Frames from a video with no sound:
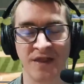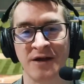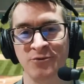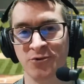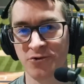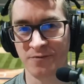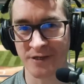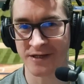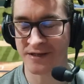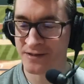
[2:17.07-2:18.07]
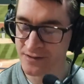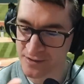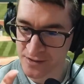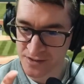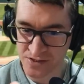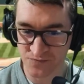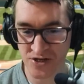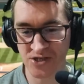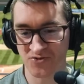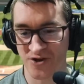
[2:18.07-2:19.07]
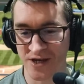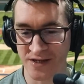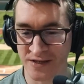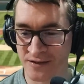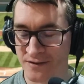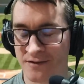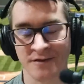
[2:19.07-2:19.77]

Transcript: Now normally spring training,